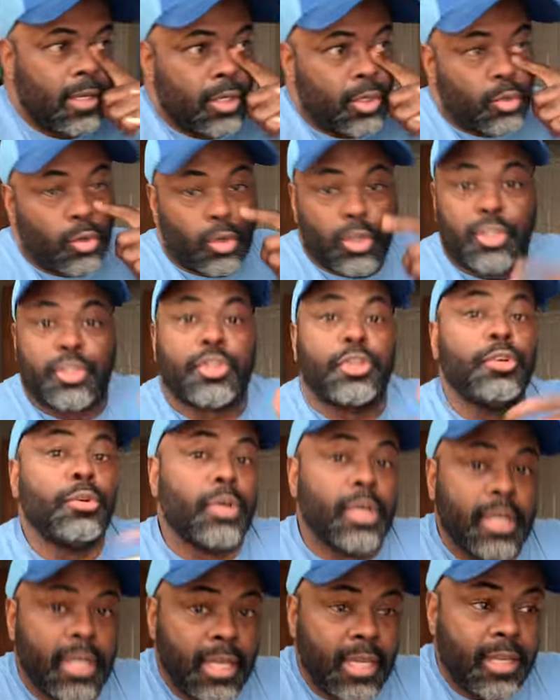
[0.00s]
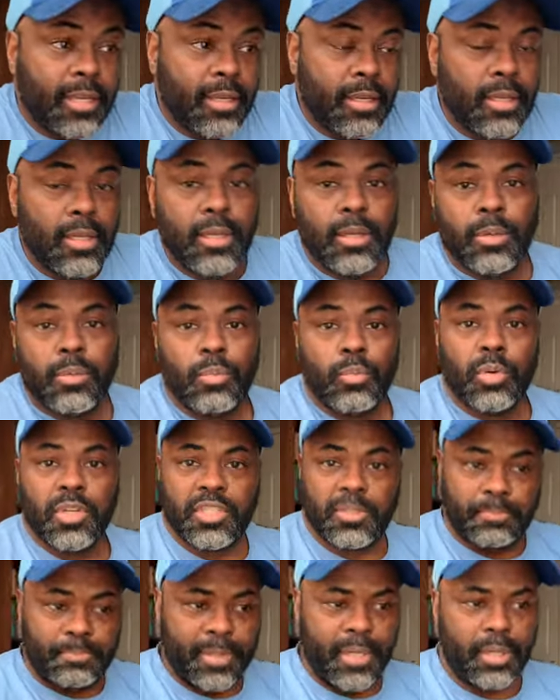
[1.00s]
gratuity
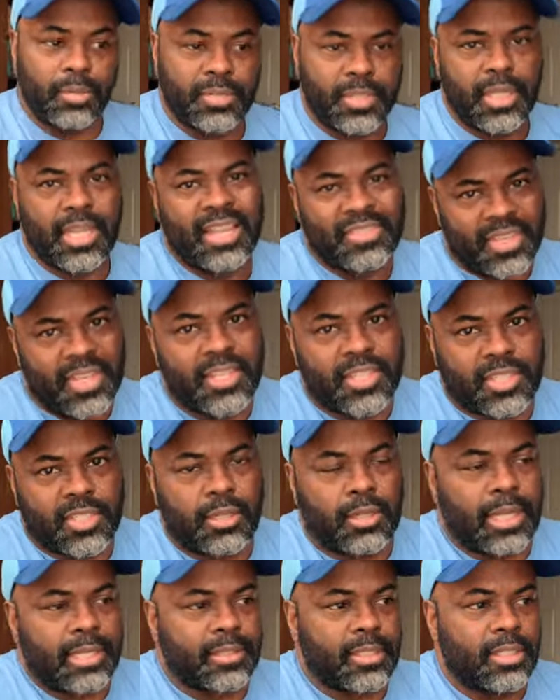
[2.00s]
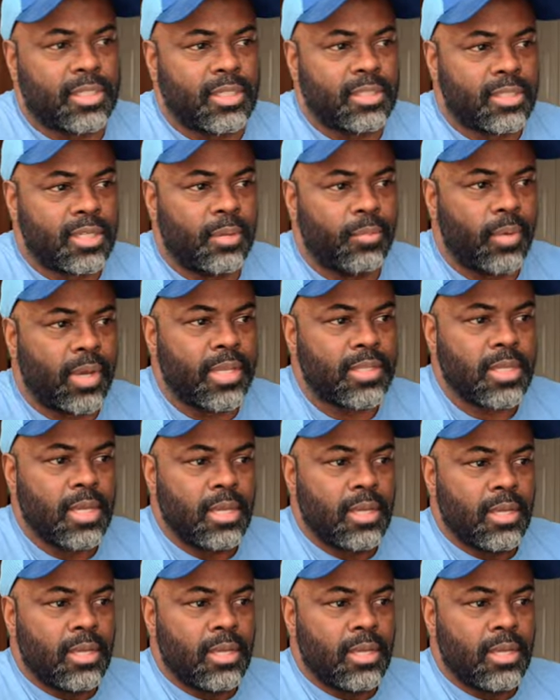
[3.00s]
was built in. I think it's still like this in some ways.